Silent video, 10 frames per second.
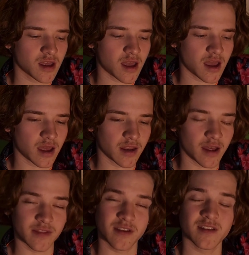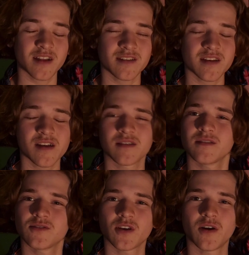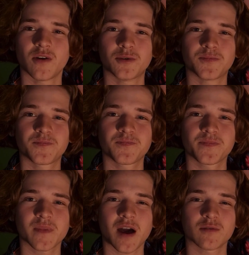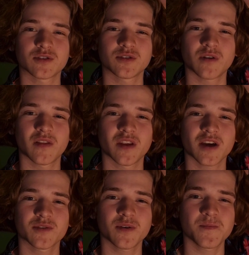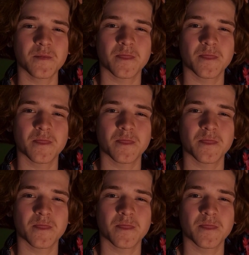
and I think that's it. So, I will see you on the next one.